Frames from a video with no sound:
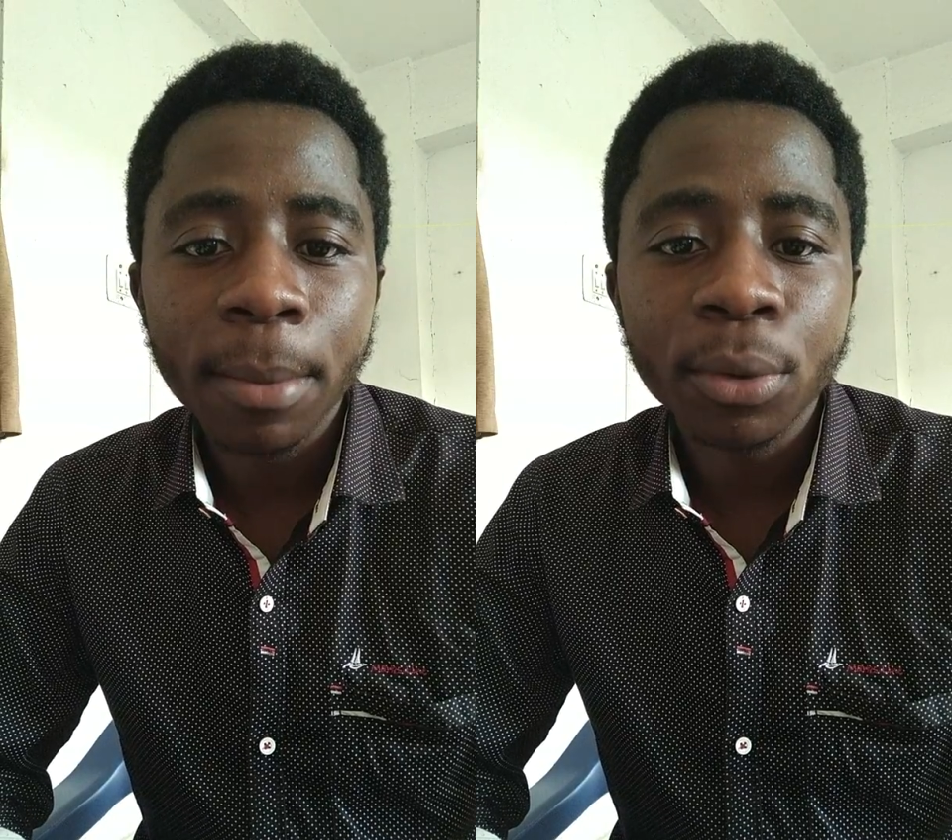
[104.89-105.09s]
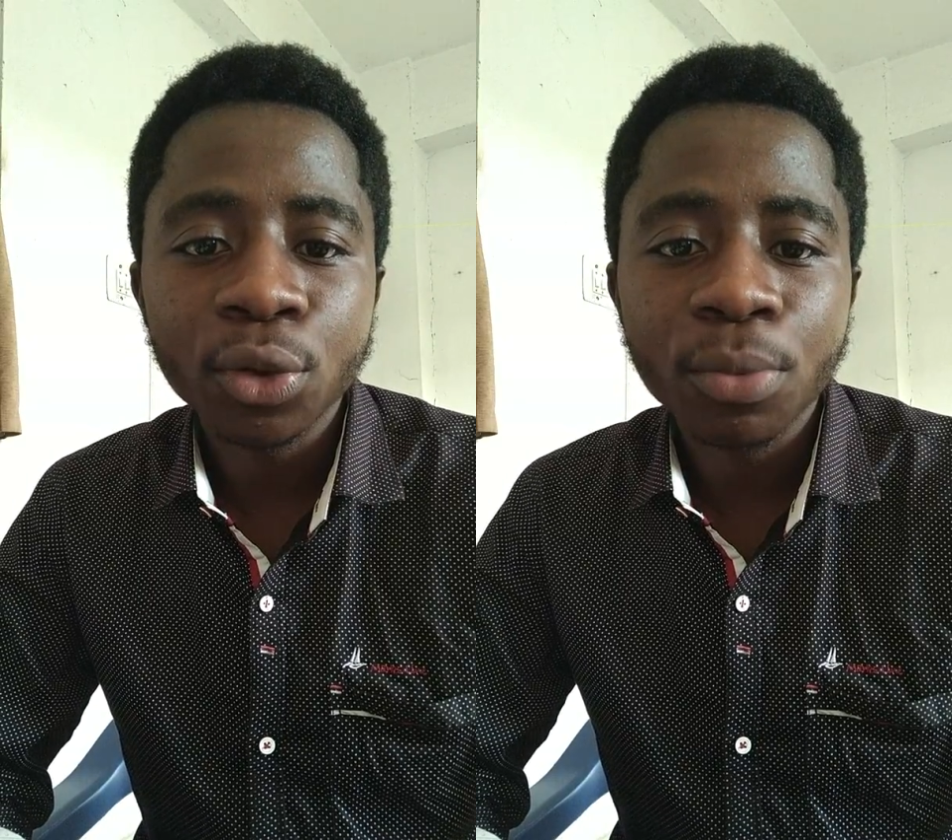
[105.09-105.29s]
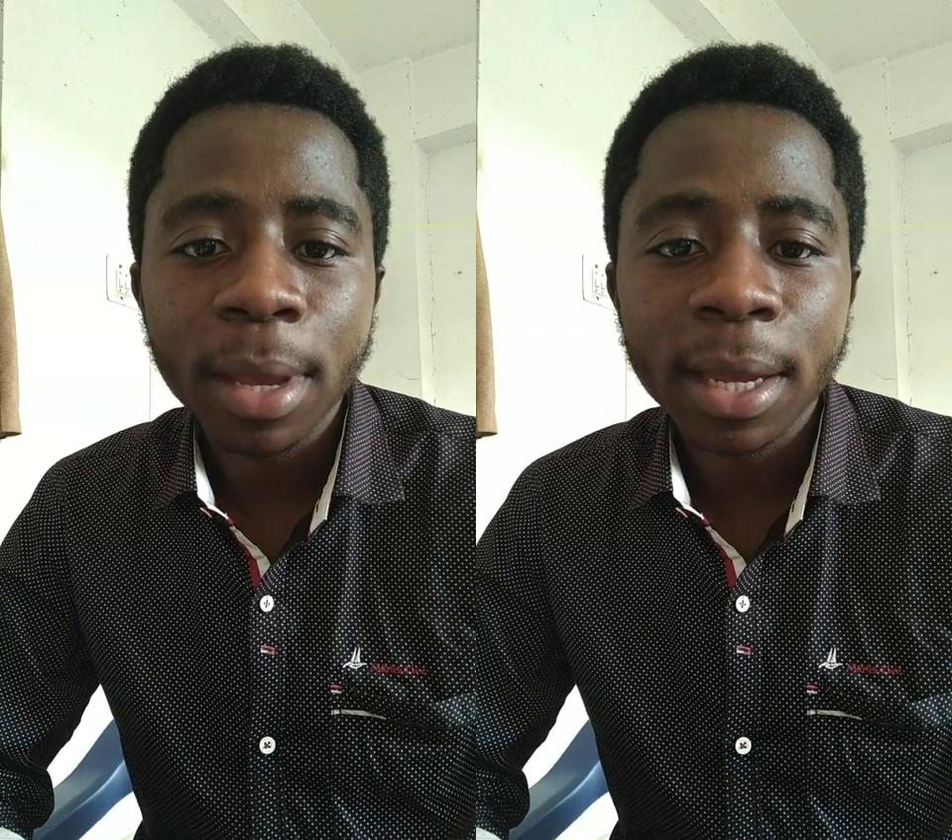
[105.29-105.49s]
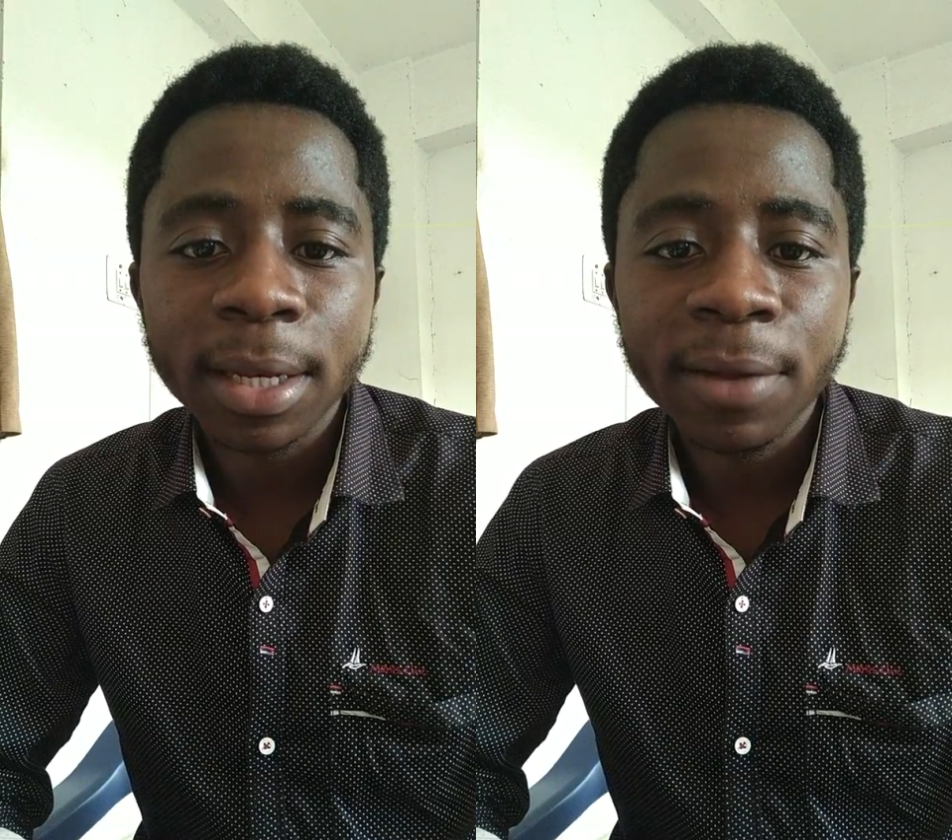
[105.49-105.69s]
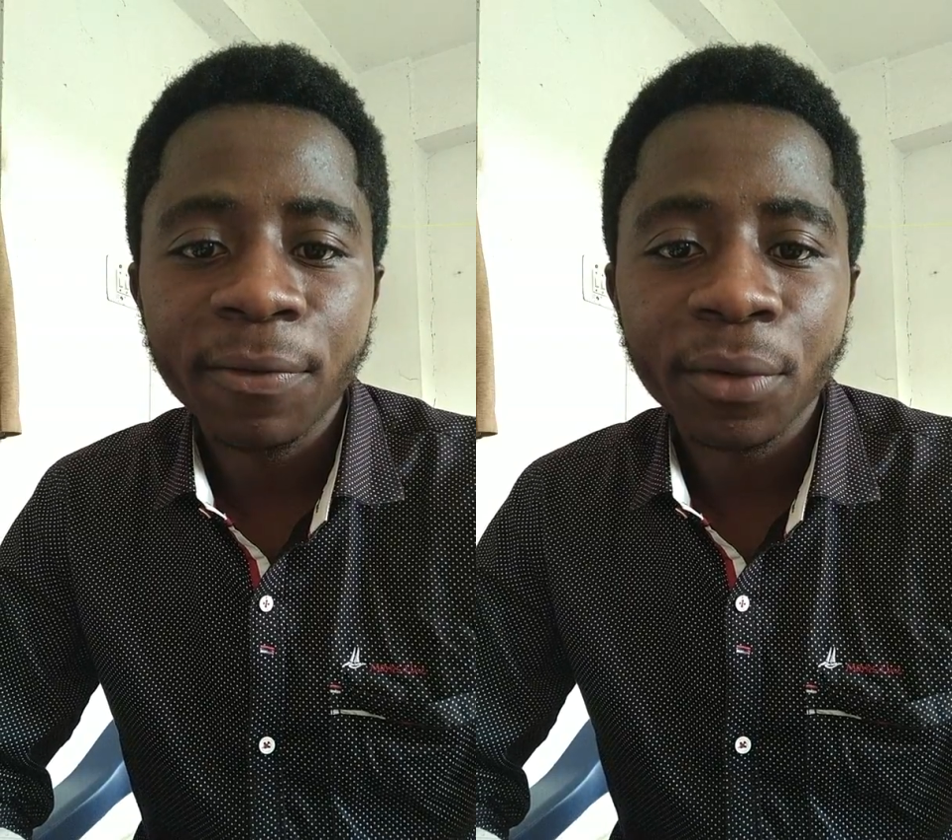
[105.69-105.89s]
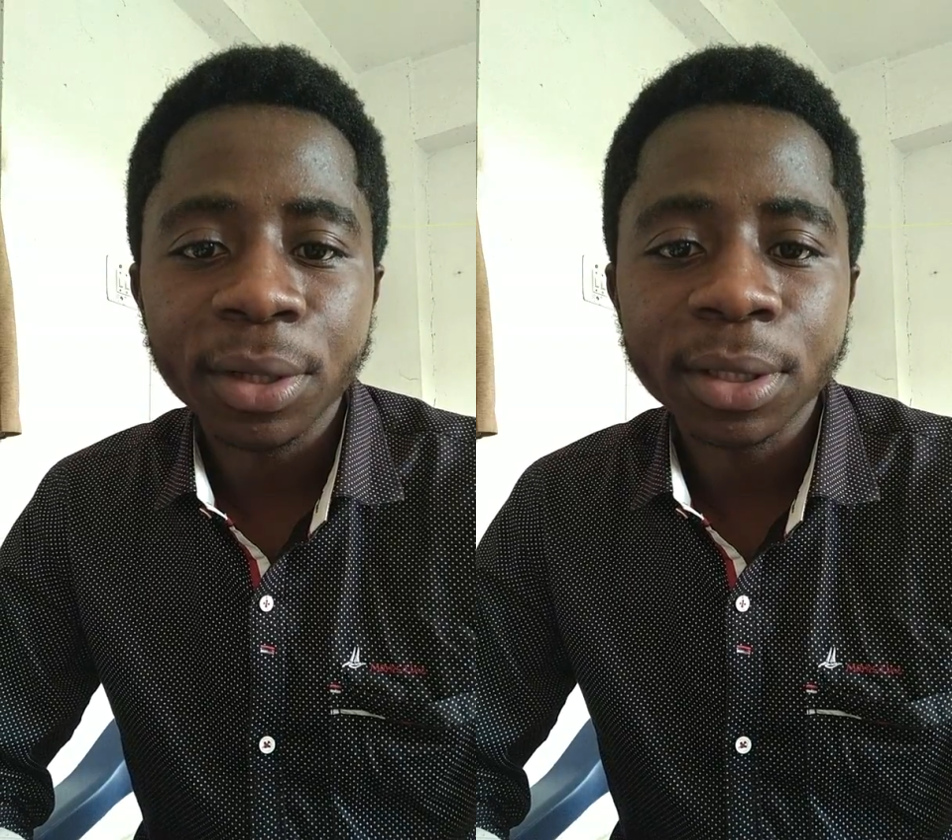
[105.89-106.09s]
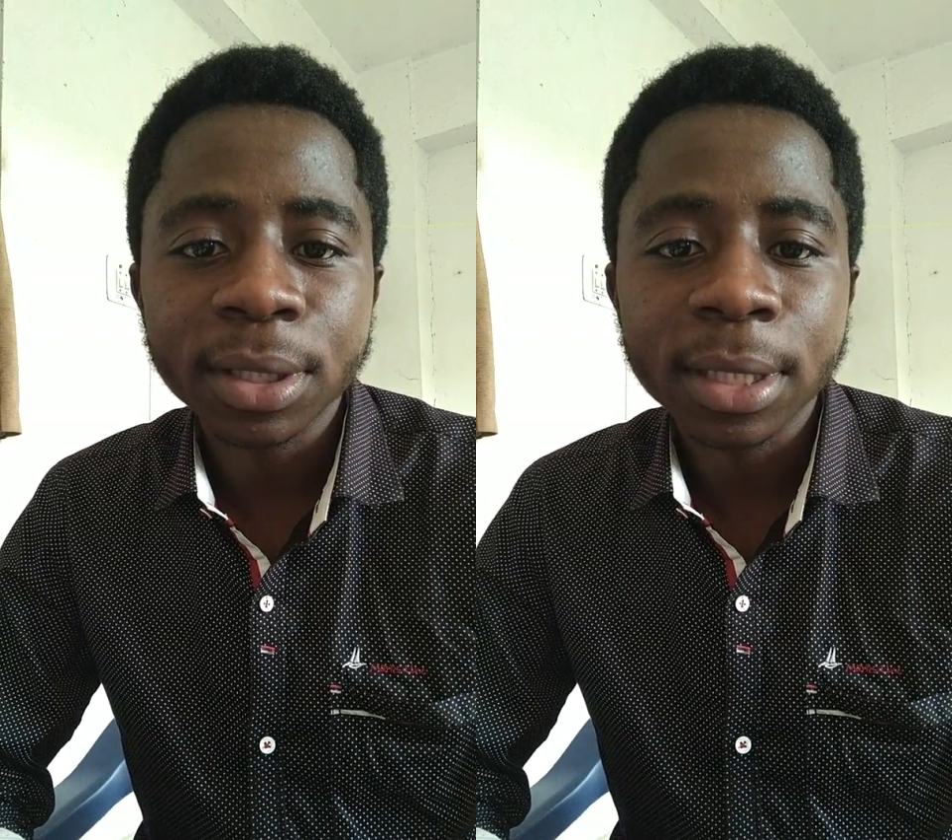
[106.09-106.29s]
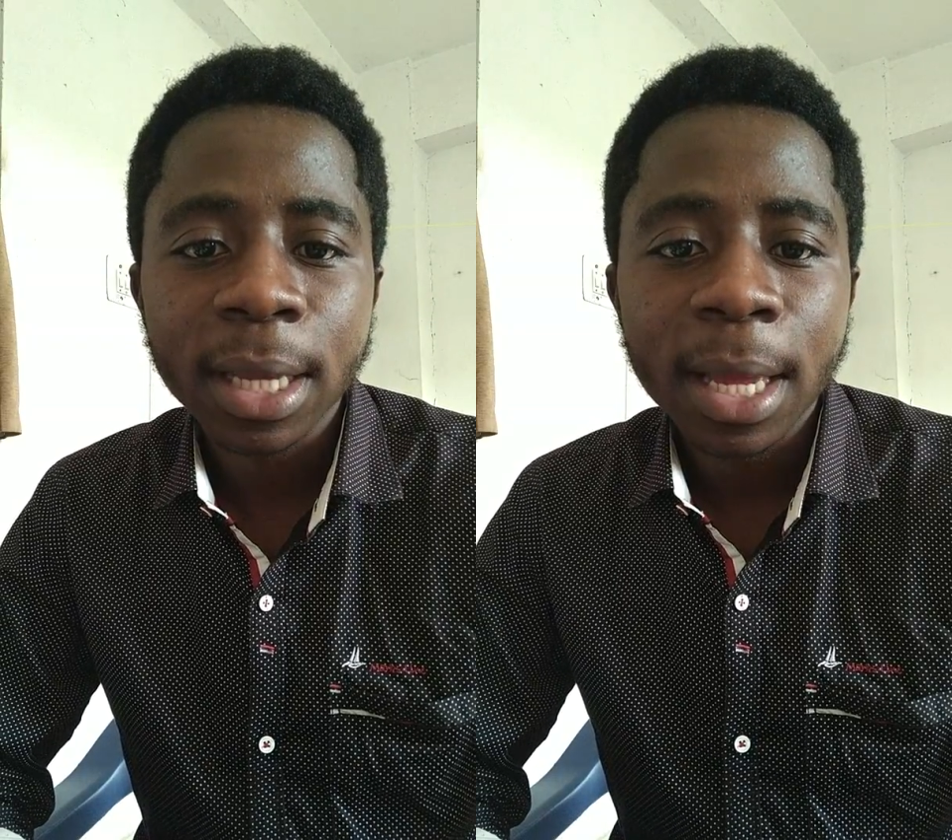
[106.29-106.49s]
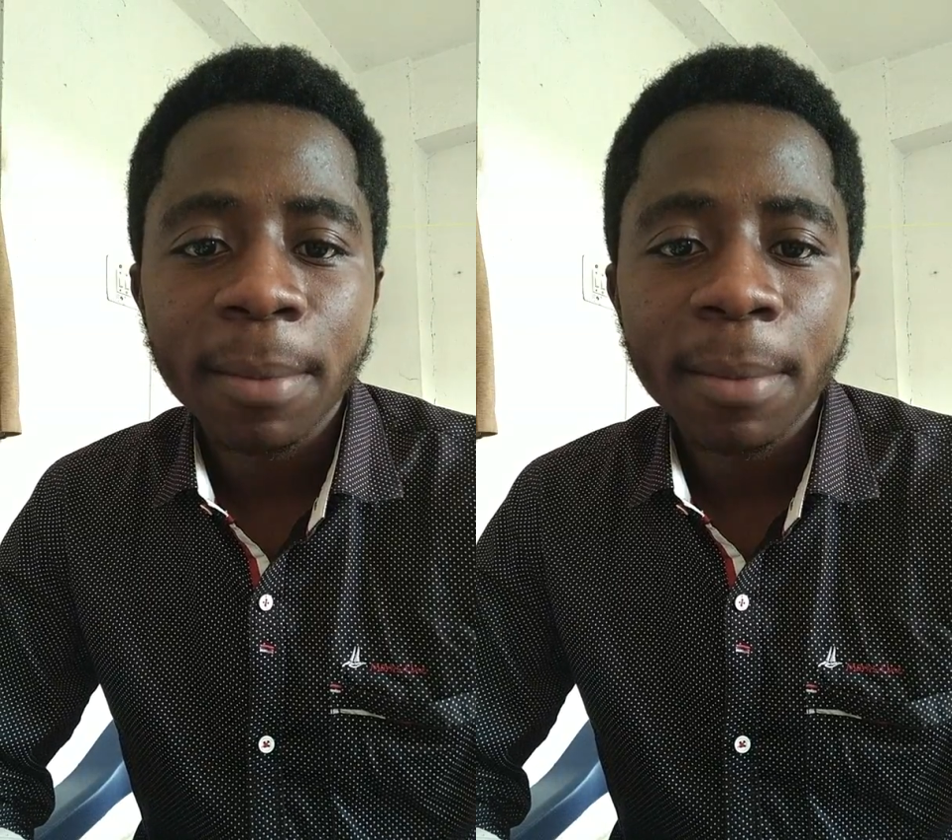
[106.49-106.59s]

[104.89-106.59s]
able to make a difference